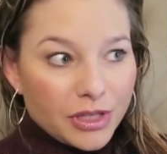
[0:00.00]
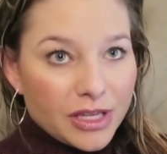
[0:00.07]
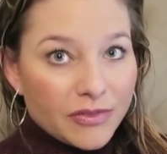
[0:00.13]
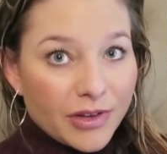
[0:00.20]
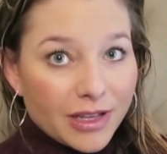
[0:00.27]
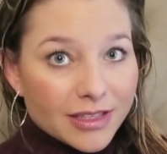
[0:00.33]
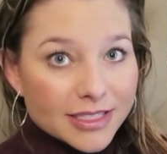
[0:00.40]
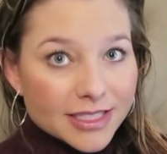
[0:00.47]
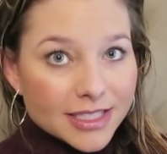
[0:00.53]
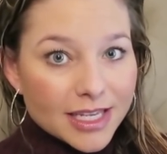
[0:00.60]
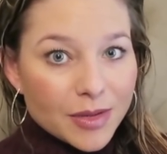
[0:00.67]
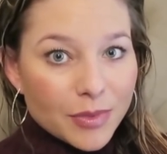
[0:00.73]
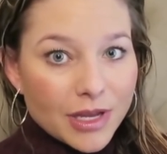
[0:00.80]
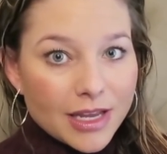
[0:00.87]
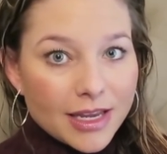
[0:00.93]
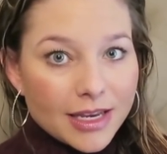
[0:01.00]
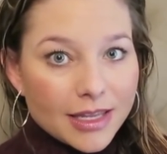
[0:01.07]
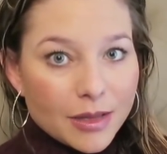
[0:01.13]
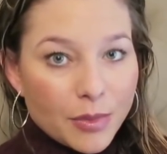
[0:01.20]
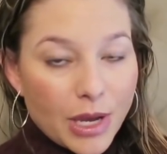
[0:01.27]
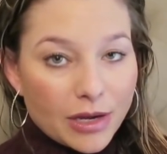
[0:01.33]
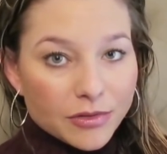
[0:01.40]
he fell asleep in
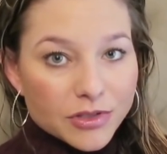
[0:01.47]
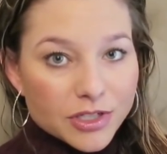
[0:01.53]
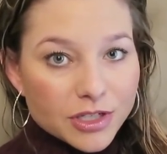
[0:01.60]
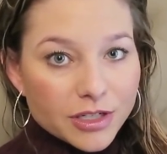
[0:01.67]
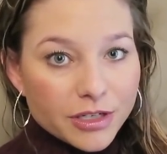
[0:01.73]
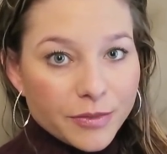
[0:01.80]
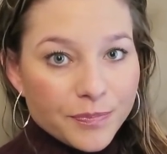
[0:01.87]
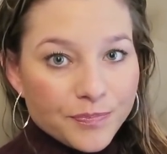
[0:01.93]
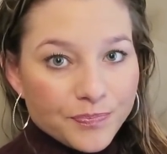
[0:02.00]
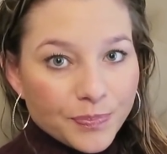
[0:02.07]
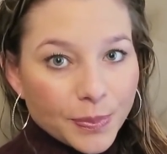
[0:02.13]
the bouncer,